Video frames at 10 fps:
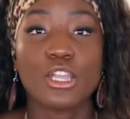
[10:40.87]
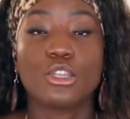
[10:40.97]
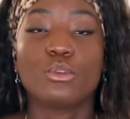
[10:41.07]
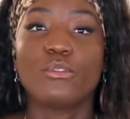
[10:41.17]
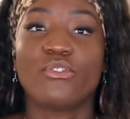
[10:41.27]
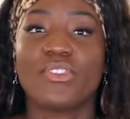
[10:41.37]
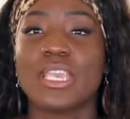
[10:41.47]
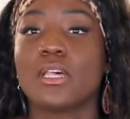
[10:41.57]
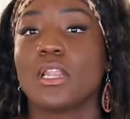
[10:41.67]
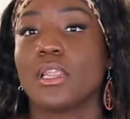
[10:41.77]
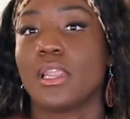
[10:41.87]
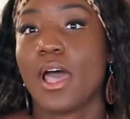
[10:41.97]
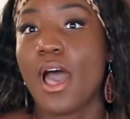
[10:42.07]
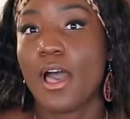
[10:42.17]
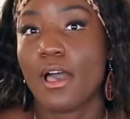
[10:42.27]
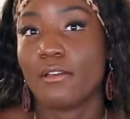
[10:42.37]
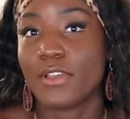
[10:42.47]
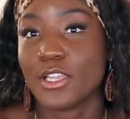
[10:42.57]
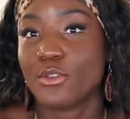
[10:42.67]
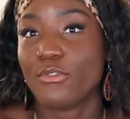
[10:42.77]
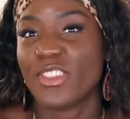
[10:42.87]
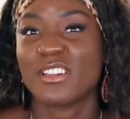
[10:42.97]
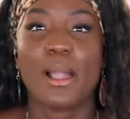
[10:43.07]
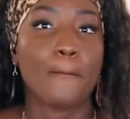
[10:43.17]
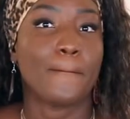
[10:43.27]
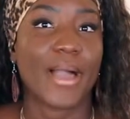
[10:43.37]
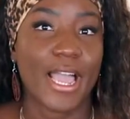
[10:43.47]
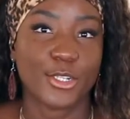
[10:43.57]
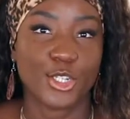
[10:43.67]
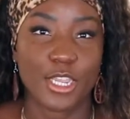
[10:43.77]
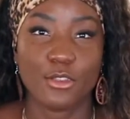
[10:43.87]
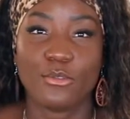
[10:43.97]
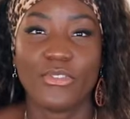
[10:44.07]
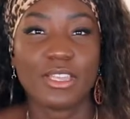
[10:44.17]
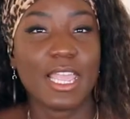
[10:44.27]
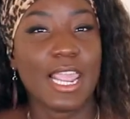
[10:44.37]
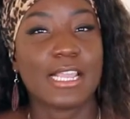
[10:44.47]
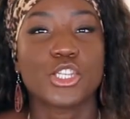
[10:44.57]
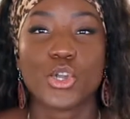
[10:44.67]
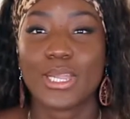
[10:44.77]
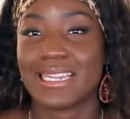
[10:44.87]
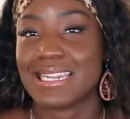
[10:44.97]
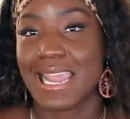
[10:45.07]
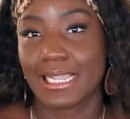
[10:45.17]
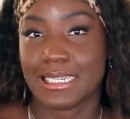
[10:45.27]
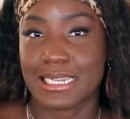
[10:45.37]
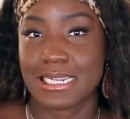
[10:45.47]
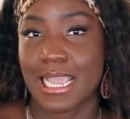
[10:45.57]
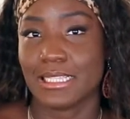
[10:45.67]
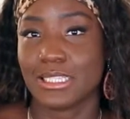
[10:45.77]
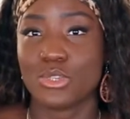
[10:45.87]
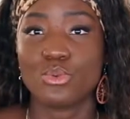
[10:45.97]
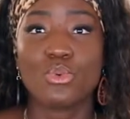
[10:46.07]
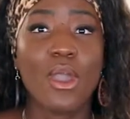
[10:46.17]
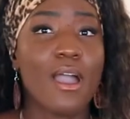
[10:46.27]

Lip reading: you feel love, you feel compassion, you feel interconnectedness, you